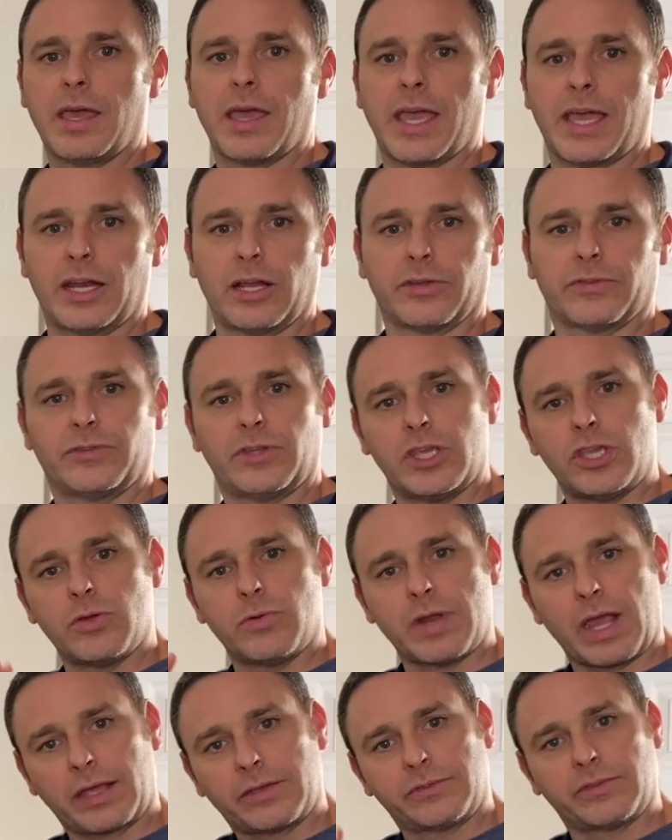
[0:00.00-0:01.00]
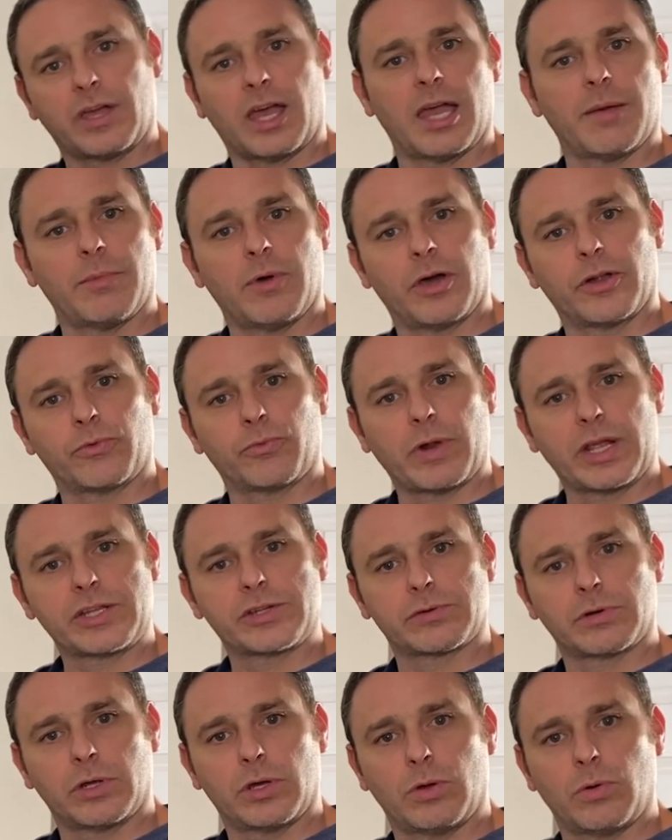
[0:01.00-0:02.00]
And I'll see you next time on
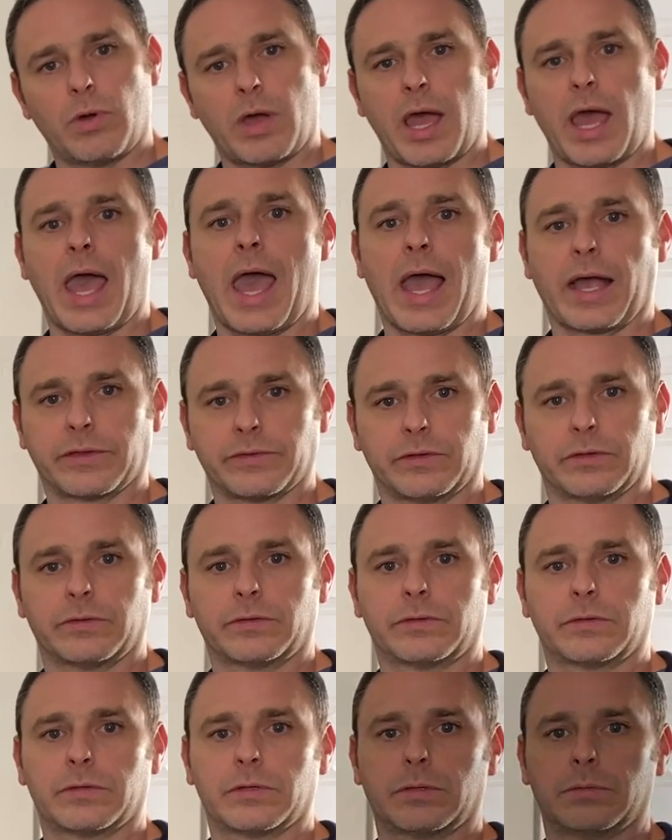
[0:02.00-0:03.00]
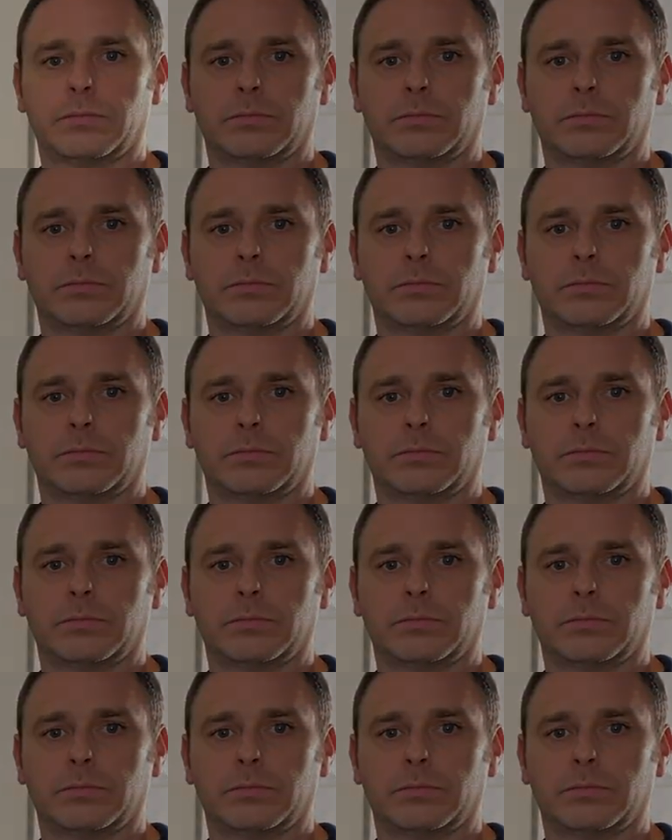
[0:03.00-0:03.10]
Retro Axis.